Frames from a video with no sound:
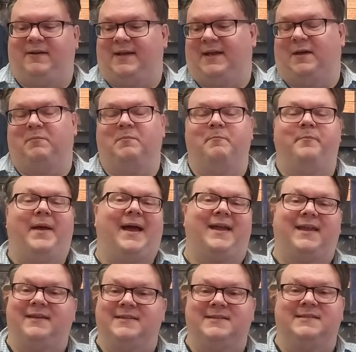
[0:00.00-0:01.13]
Um, Beck
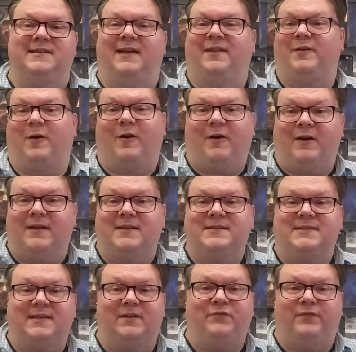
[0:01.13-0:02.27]
is another
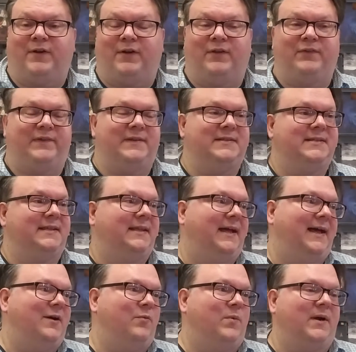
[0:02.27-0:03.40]
artist that falls into
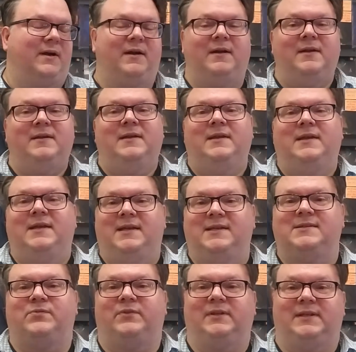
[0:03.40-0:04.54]
that where
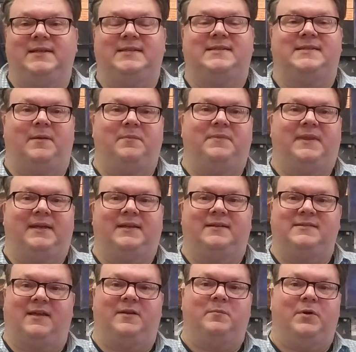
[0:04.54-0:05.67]
he's released some things
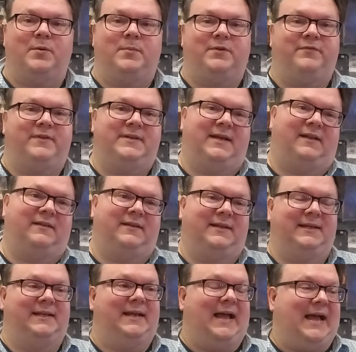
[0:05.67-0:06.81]
on Mobile Fidelity
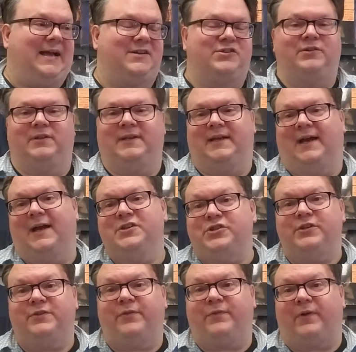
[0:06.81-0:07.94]
and actually I
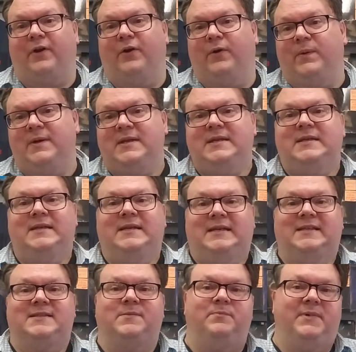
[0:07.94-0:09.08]
should throw
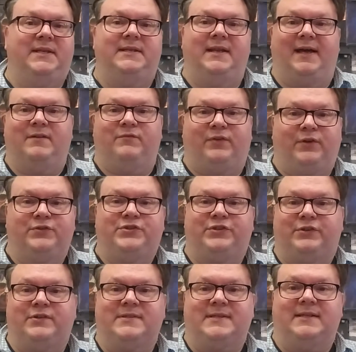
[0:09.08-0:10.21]
his Midnight
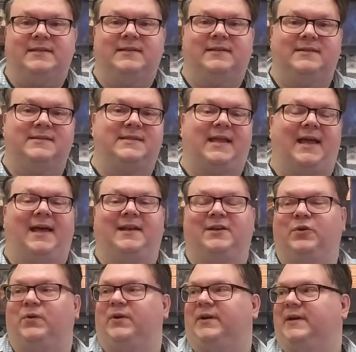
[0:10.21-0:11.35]
Vultures into this
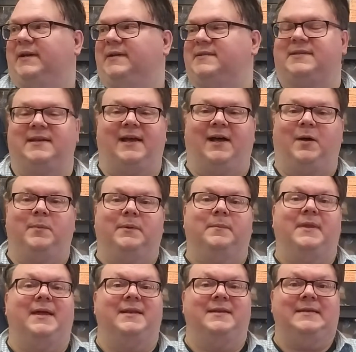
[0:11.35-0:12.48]
category as an album
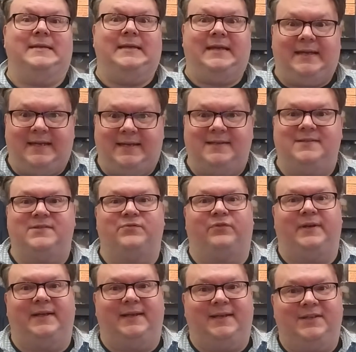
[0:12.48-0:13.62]
that needs
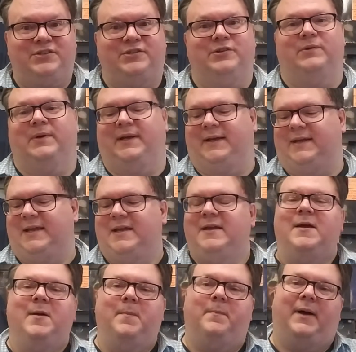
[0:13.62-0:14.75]
reissuing.
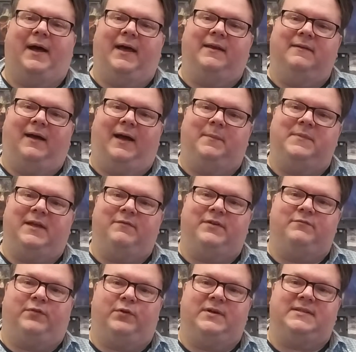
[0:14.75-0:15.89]
But I'm giving
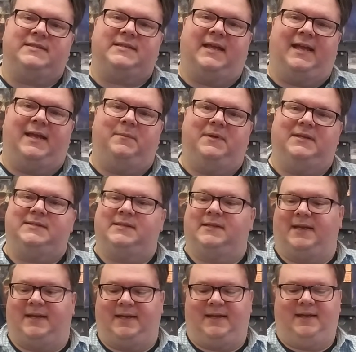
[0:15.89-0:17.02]
voice to Aimee
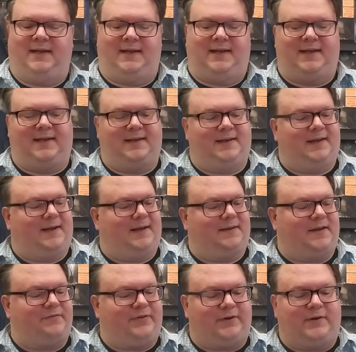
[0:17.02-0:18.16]
today and uh,
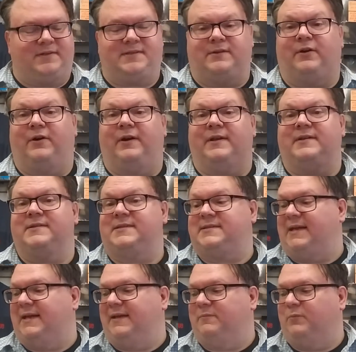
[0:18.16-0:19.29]
love her as an artist
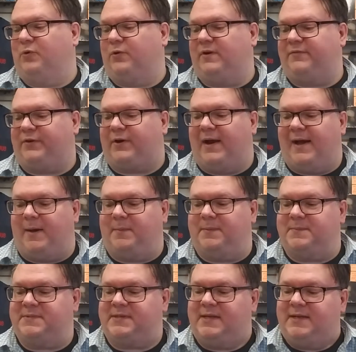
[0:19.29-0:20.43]
and more of her
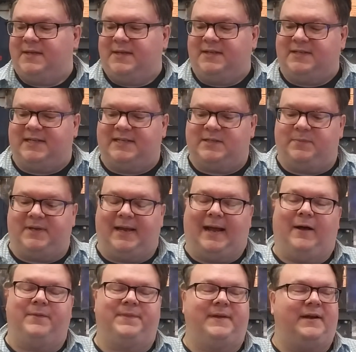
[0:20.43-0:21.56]
albums need to be
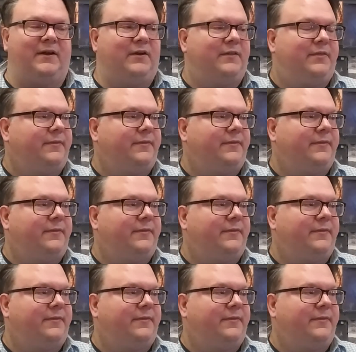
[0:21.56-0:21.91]
out there.